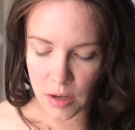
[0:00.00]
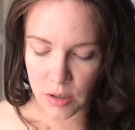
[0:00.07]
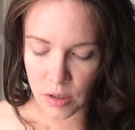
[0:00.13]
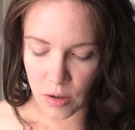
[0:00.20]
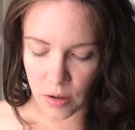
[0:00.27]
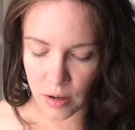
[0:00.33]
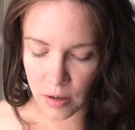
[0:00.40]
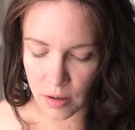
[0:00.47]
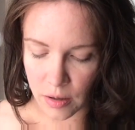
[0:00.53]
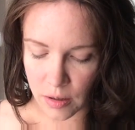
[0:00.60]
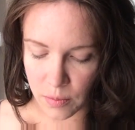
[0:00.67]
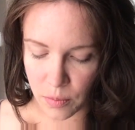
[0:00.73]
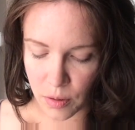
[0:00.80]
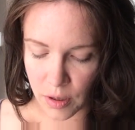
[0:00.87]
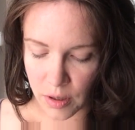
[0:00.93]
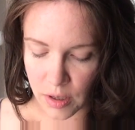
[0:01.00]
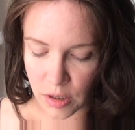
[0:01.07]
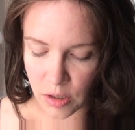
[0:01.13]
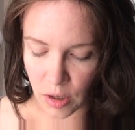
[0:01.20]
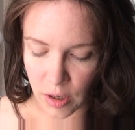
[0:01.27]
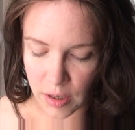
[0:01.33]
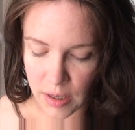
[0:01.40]
So I'm going to put the
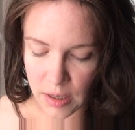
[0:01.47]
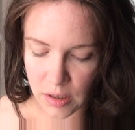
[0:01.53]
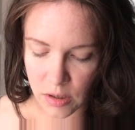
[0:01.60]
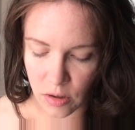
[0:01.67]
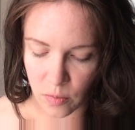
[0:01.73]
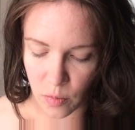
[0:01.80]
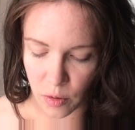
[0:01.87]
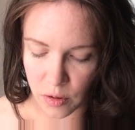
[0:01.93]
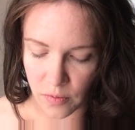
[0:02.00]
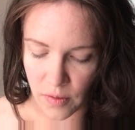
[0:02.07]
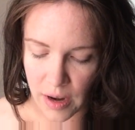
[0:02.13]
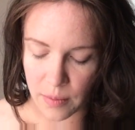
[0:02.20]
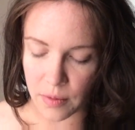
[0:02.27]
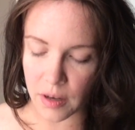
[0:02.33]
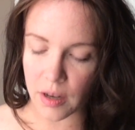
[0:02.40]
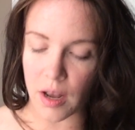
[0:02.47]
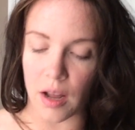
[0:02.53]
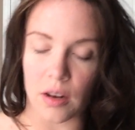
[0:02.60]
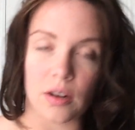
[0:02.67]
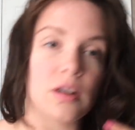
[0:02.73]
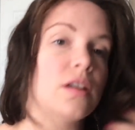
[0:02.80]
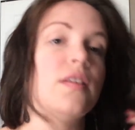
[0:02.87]
darkest or most vibrant
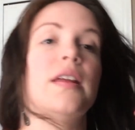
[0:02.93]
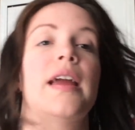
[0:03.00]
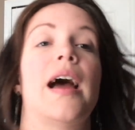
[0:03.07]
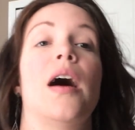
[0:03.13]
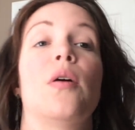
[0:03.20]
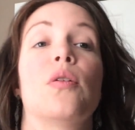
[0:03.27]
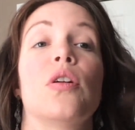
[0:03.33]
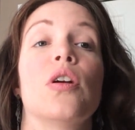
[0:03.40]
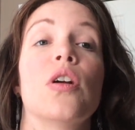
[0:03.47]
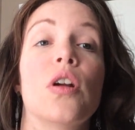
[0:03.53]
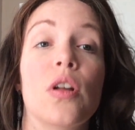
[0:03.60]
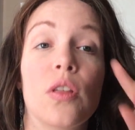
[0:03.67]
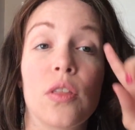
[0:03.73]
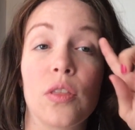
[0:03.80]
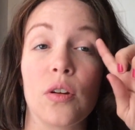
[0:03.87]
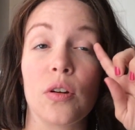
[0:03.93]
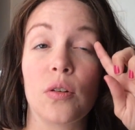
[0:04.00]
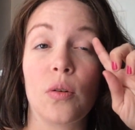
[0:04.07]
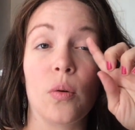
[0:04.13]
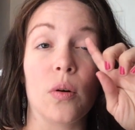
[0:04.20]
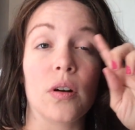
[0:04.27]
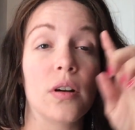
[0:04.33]
color on the outer
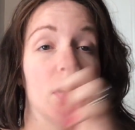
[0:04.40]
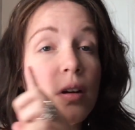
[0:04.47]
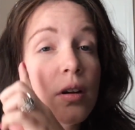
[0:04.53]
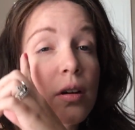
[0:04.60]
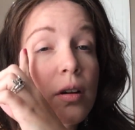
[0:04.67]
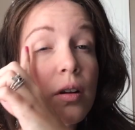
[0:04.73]
third corner.